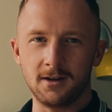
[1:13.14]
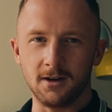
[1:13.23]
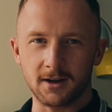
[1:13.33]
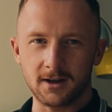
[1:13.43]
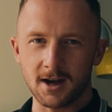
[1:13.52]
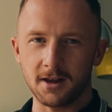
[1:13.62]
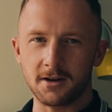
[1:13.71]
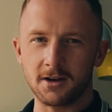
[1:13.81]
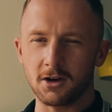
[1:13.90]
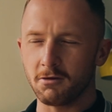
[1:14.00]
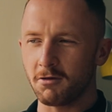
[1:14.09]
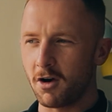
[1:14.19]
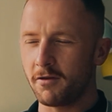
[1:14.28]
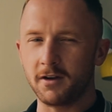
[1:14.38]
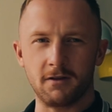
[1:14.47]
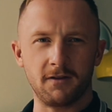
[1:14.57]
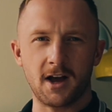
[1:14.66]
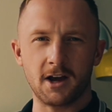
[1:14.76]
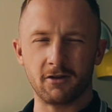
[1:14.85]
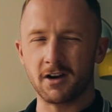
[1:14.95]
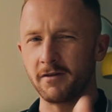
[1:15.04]
You're killing it, you're off on a
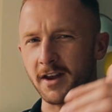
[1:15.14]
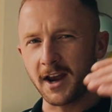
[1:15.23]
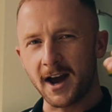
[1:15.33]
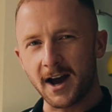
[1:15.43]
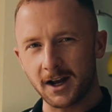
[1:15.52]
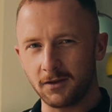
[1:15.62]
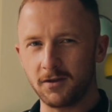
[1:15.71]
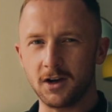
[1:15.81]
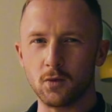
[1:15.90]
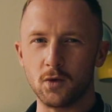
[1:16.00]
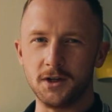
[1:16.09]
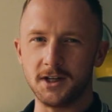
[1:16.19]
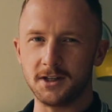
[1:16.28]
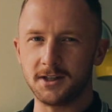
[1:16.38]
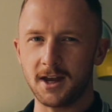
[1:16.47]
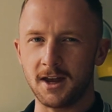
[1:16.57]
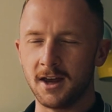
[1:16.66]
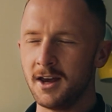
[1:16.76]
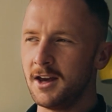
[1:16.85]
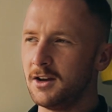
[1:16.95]
fly, you're in a very high frequency state.